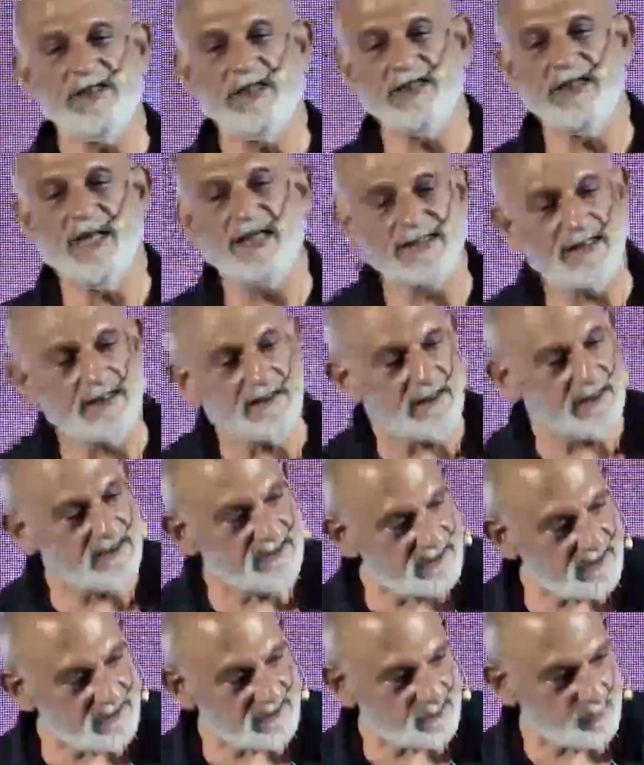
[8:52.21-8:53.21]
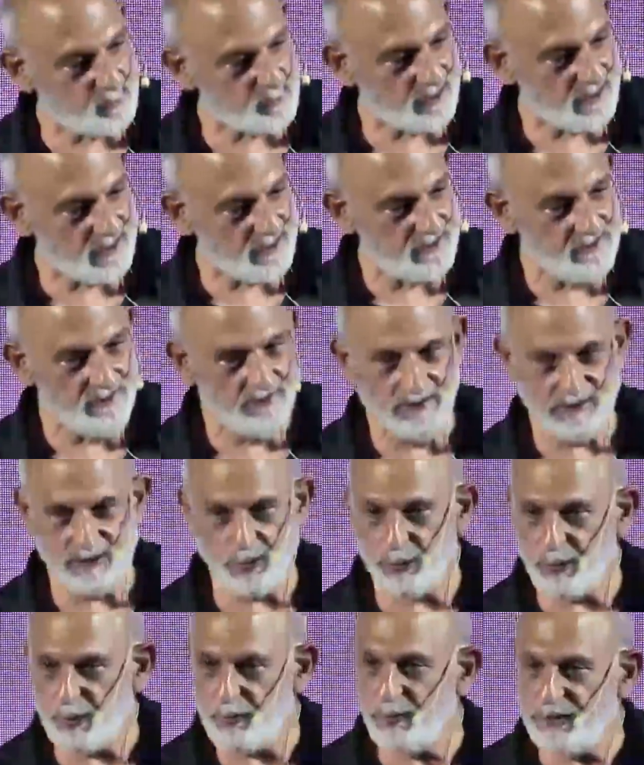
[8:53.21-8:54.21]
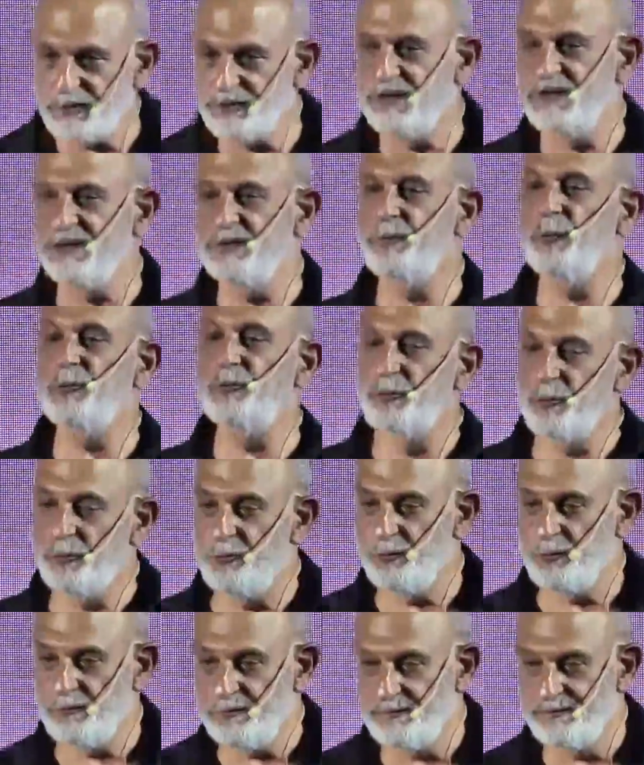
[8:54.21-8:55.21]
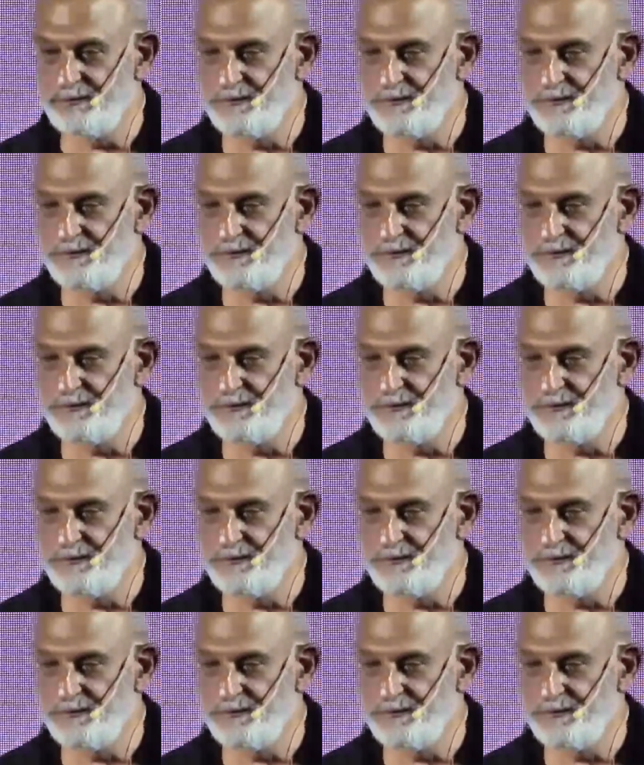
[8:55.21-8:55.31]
that doesn't exist today. So the question is what to do.